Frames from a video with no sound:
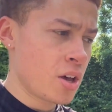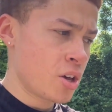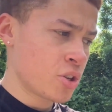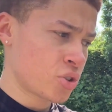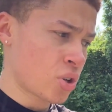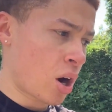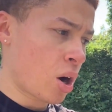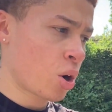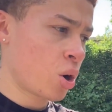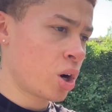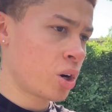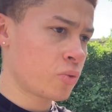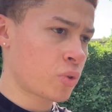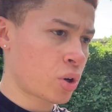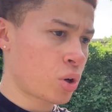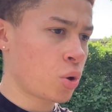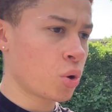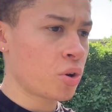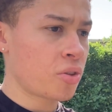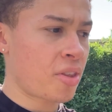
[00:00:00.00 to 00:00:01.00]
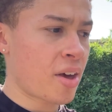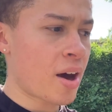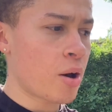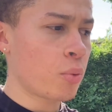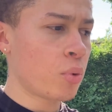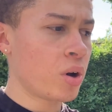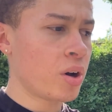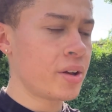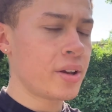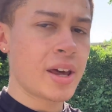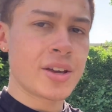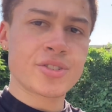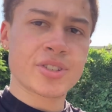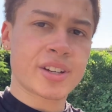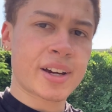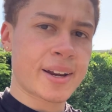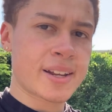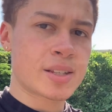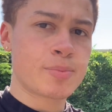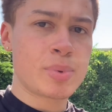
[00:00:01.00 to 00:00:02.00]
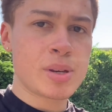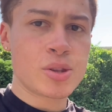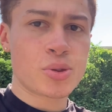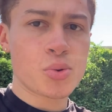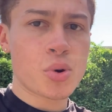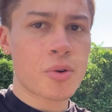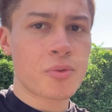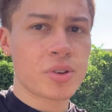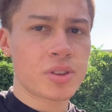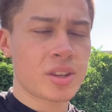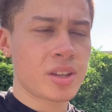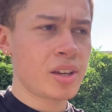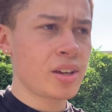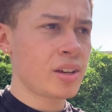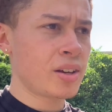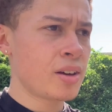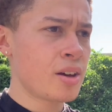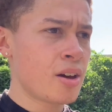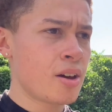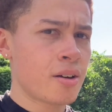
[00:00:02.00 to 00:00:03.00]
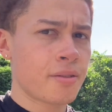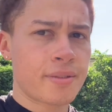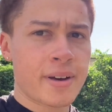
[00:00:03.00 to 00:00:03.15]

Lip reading: So I'll go ahead and record that one and just kind of speed through everything,